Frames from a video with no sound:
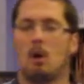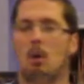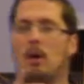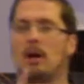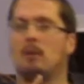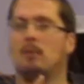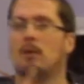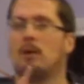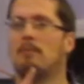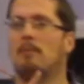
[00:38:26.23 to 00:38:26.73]

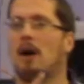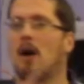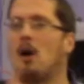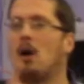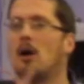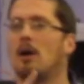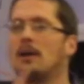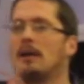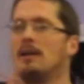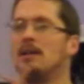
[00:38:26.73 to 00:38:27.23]
knowing when my
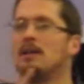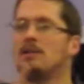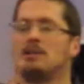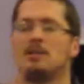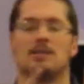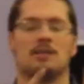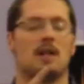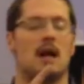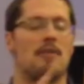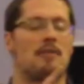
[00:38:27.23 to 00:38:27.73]
heart
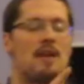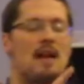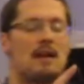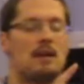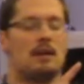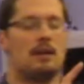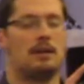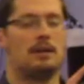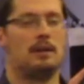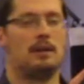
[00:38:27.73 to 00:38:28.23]
condition is not
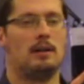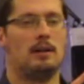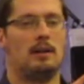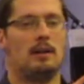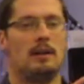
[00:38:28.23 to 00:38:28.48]
that good?